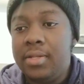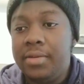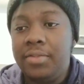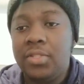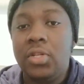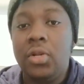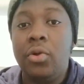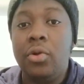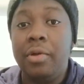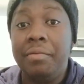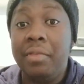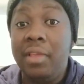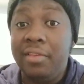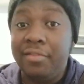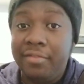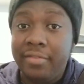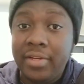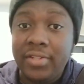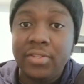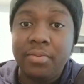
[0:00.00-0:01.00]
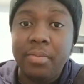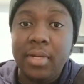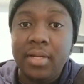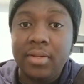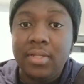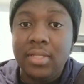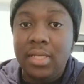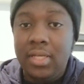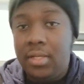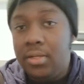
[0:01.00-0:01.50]
there's a lot of
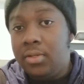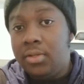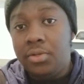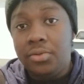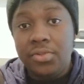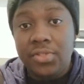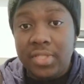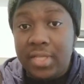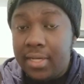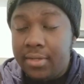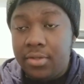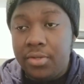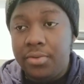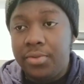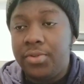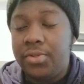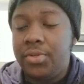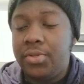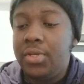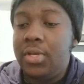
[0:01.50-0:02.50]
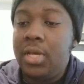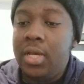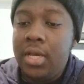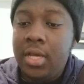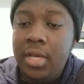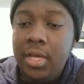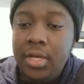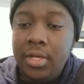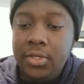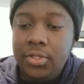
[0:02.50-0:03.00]
investment in those sectors.
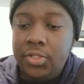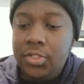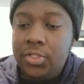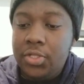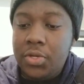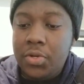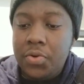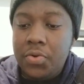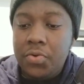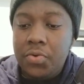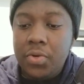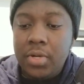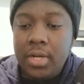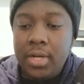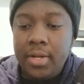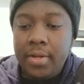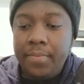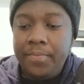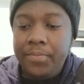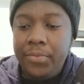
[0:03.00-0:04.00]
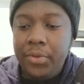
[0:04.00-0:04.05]
So